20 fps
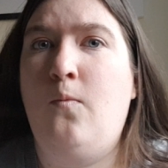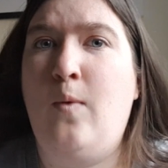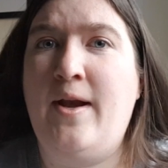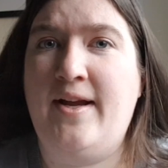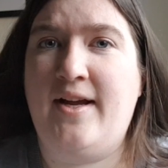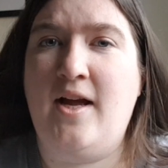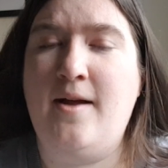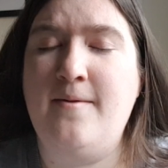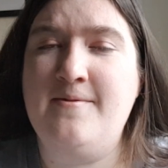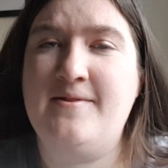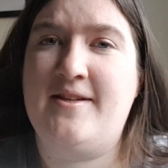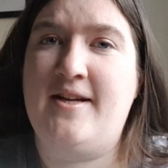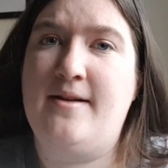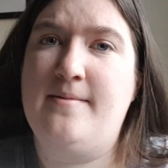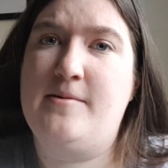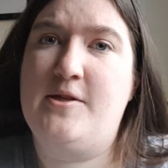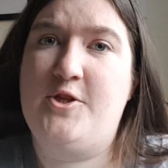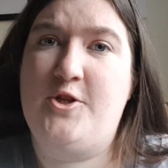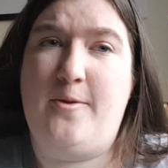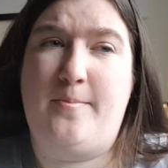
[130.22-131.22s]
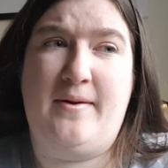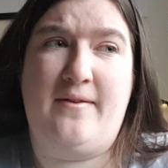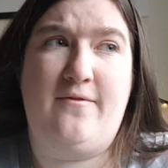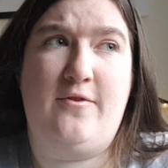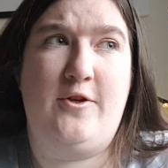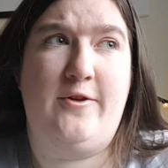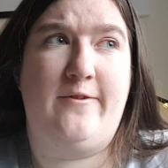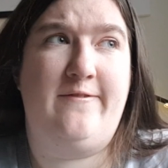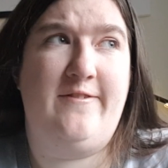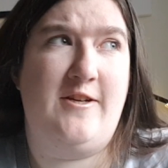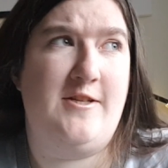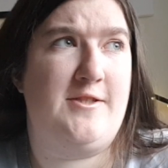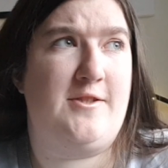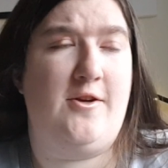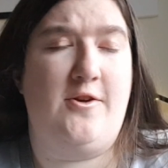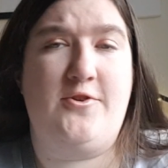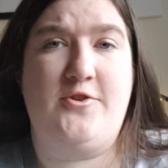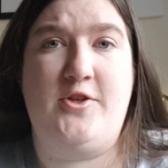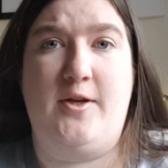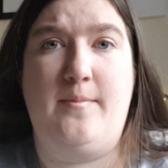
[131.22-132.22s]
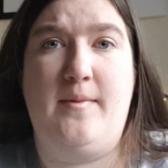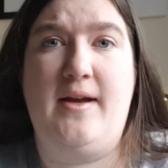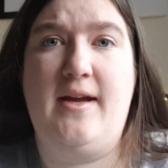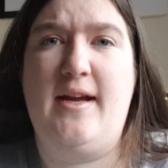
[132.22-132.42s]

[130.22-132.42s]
When it comes time to shopping for your first costume,